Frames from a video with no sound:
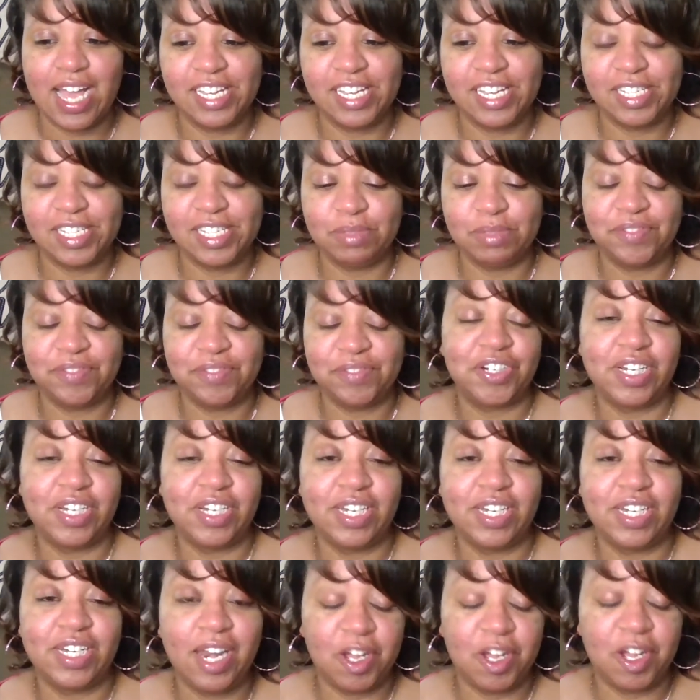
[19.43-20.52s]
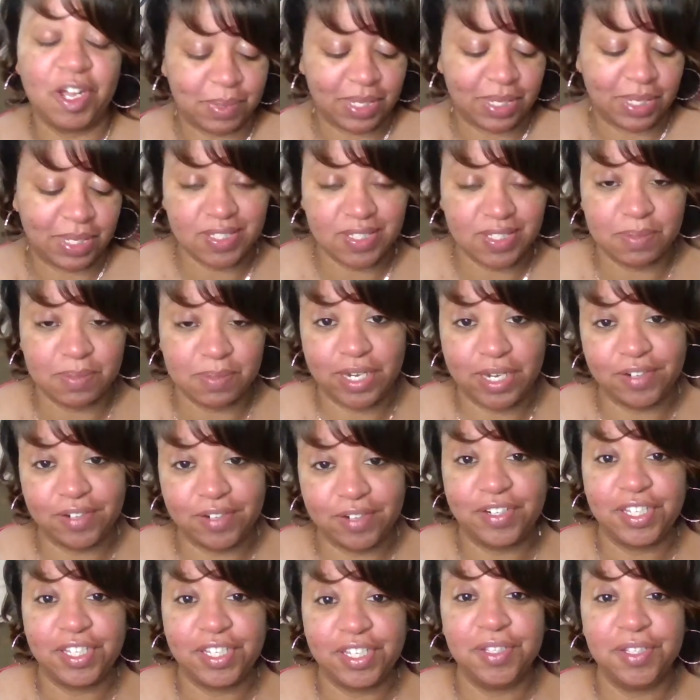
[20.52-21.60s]
Um, if you're not, I hope it gets
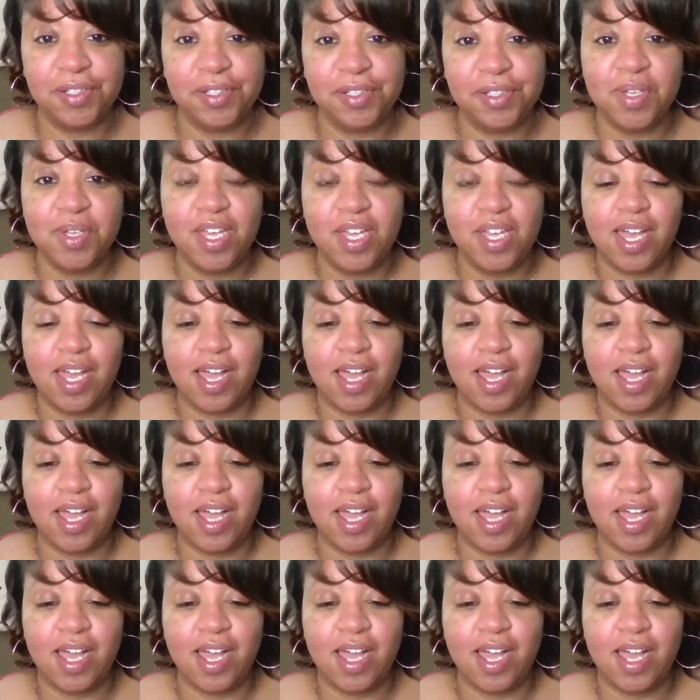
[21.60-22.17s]
better for you.